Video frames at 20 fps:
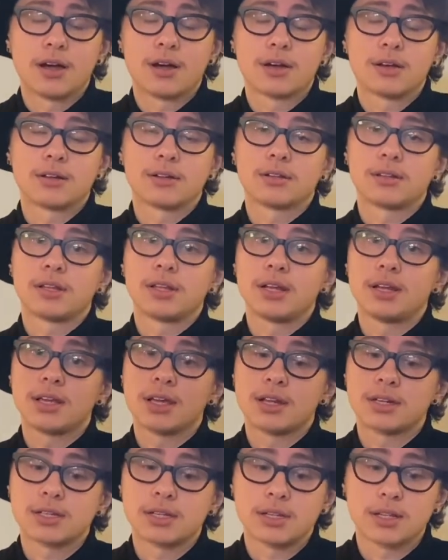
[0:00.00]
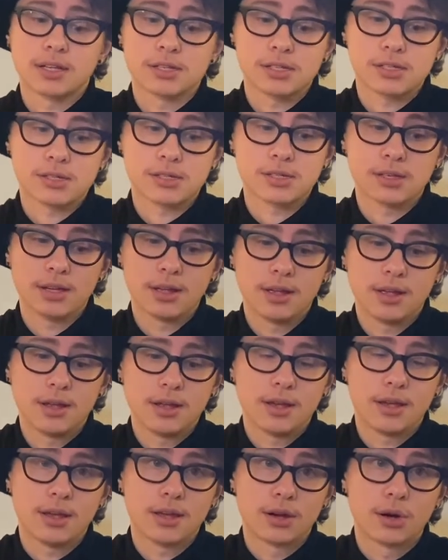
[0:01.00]
leading into this
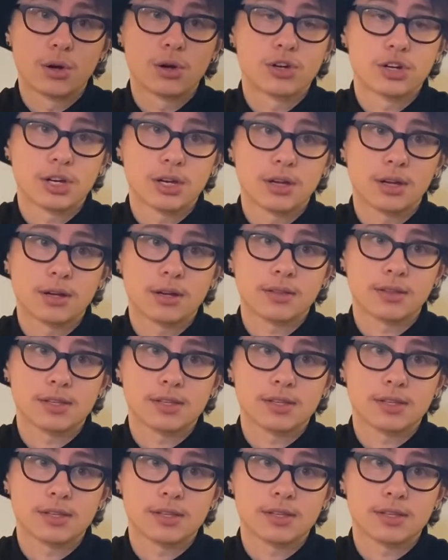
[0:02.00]
energy,